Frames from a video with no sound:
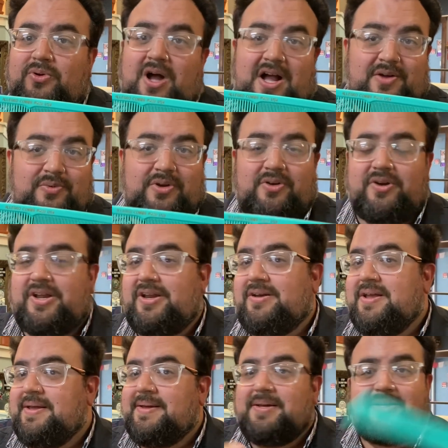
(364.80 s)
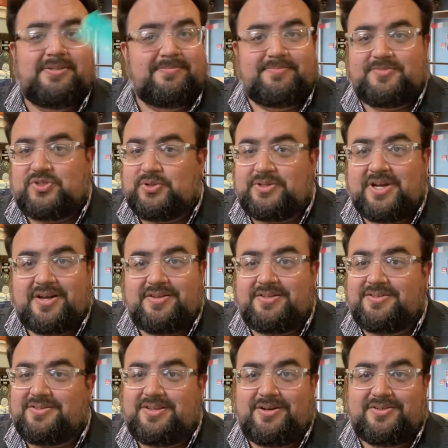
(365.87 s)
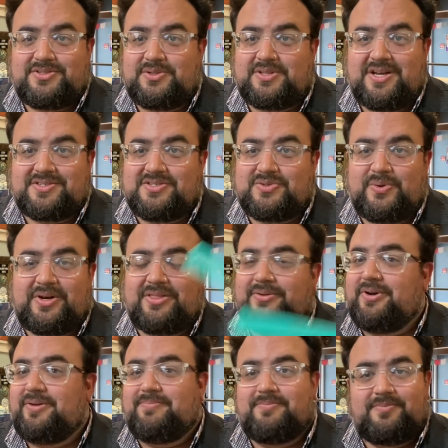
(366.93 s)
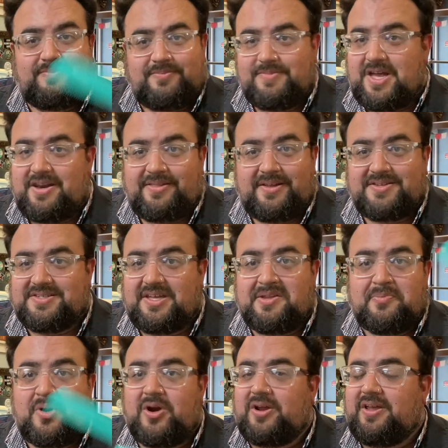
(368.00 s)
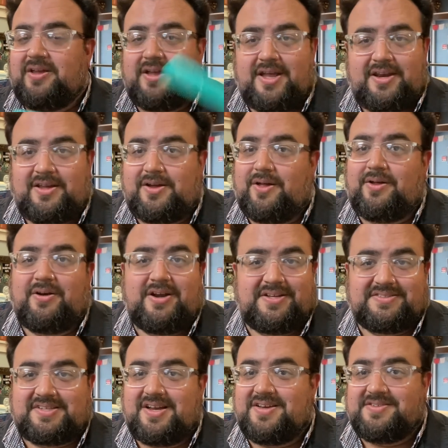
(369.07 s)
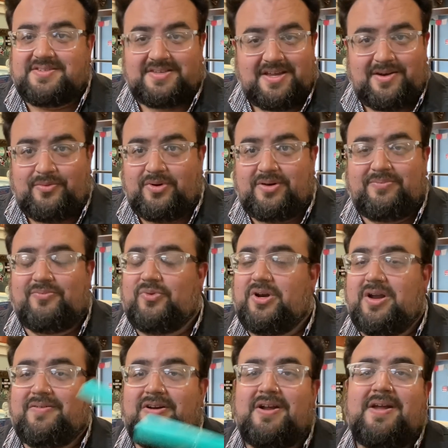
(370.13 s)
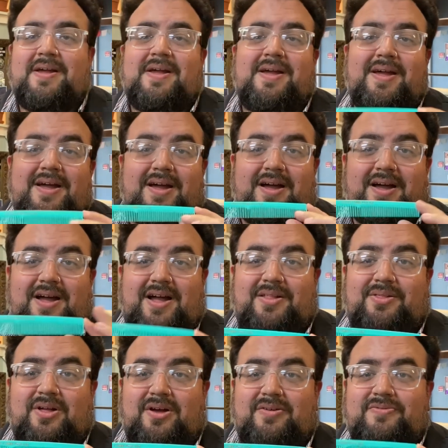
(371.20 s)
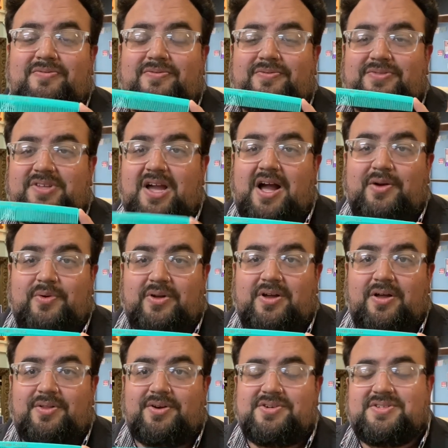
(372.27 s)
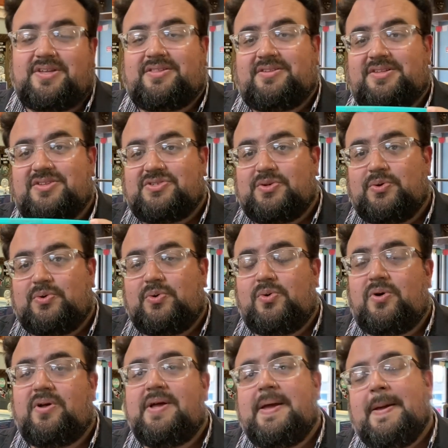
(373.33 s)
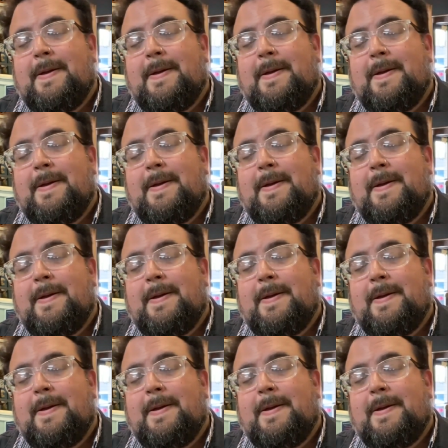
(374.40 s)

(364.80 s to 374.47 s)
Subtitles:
aqua green, 2023. Anything is on the market, any color, any size, anyone, whatever. I love the aqua colors. I think that's so cool.